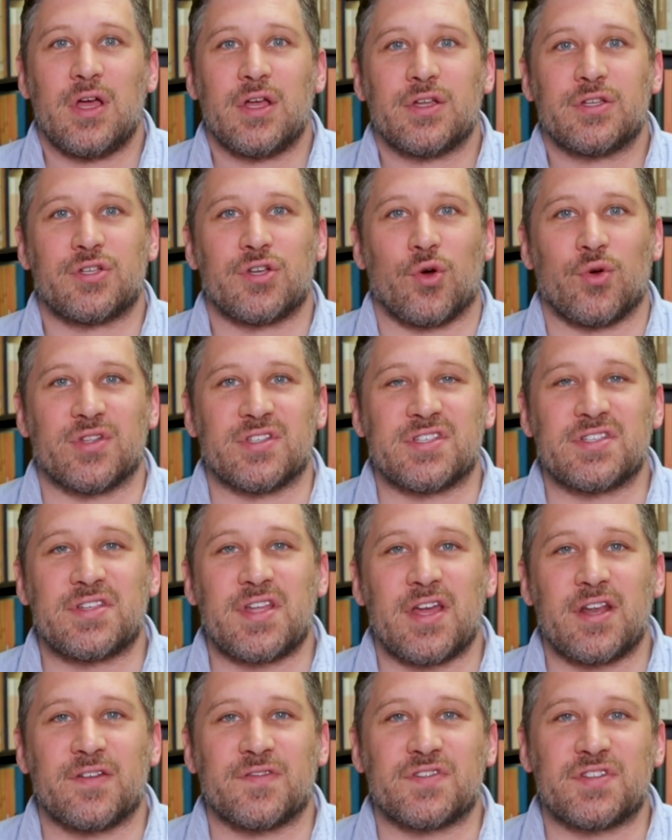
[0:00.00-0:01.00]
So
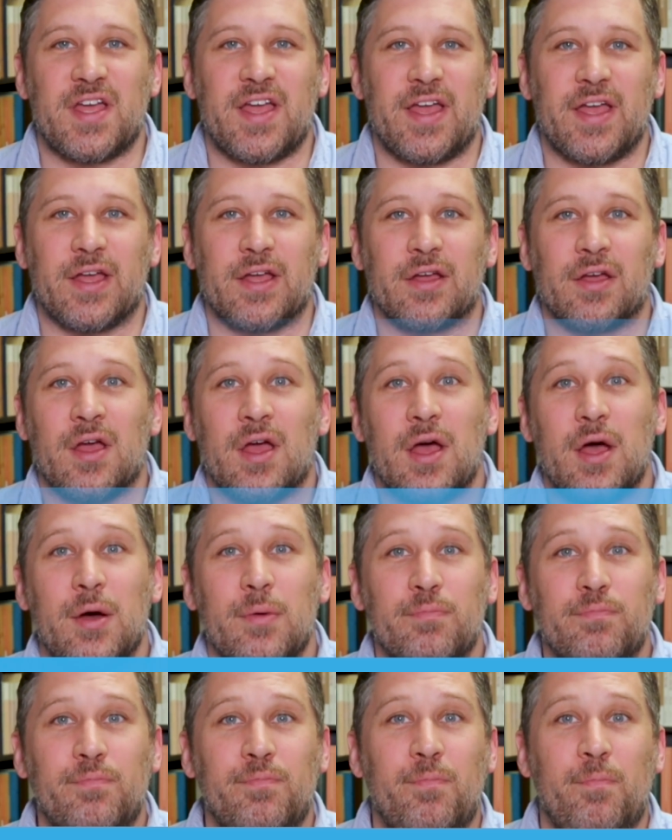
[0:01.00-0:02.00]
instead of saying
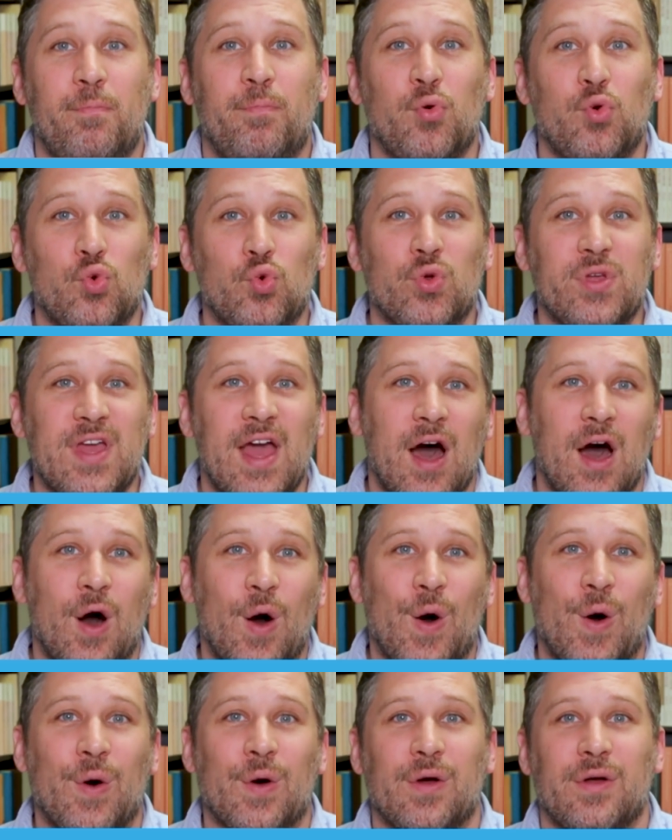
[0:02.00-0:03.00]
bu
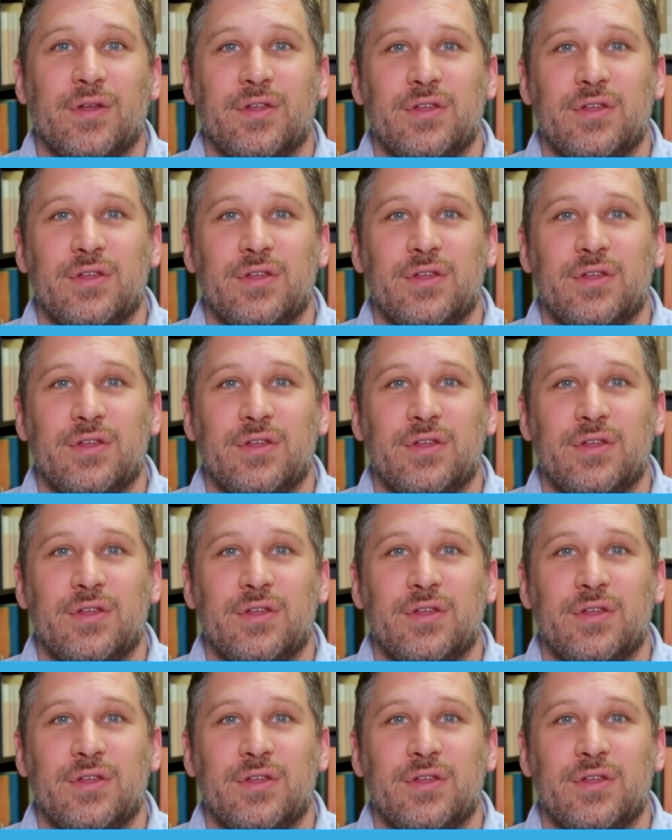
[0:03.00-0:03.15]
yao,